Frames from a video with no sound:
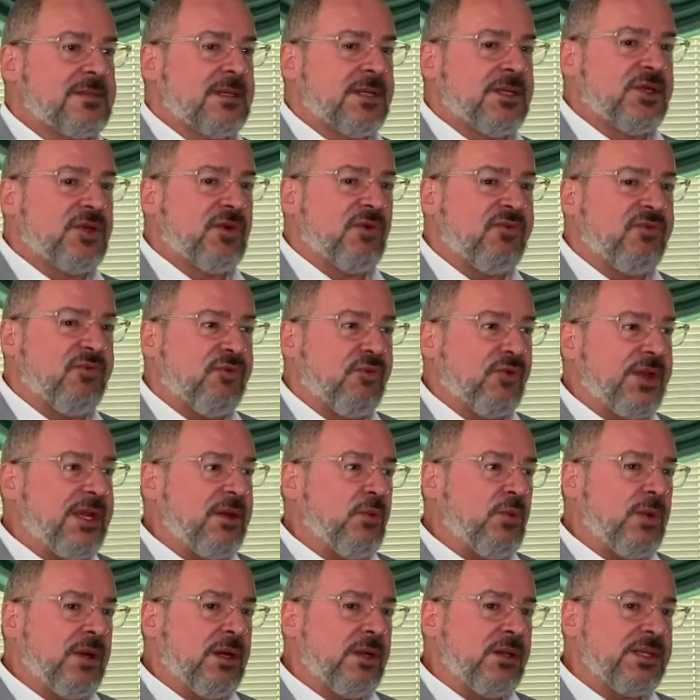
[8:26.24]
Your free
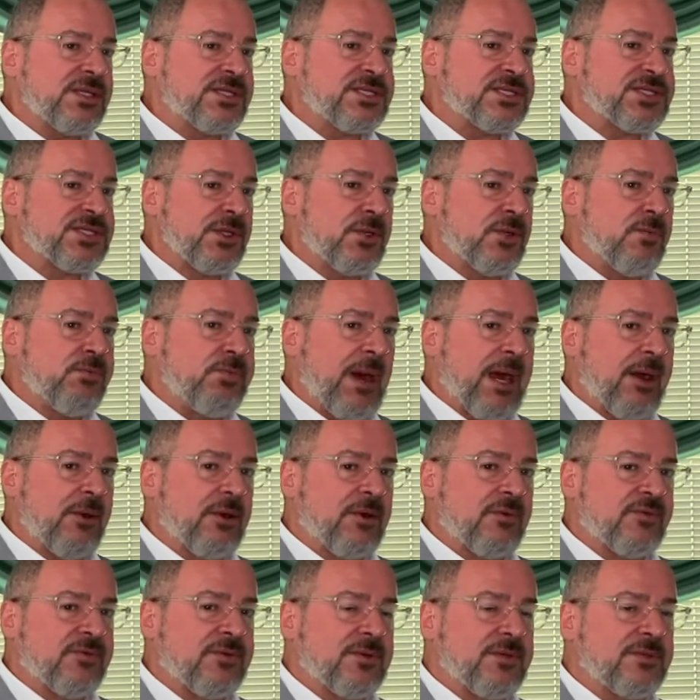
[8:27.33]
will is so
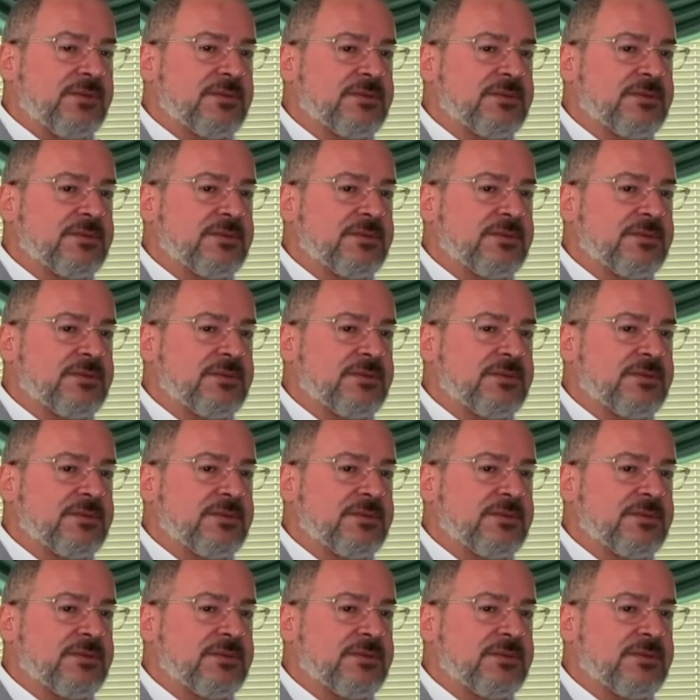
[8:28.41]
powerful.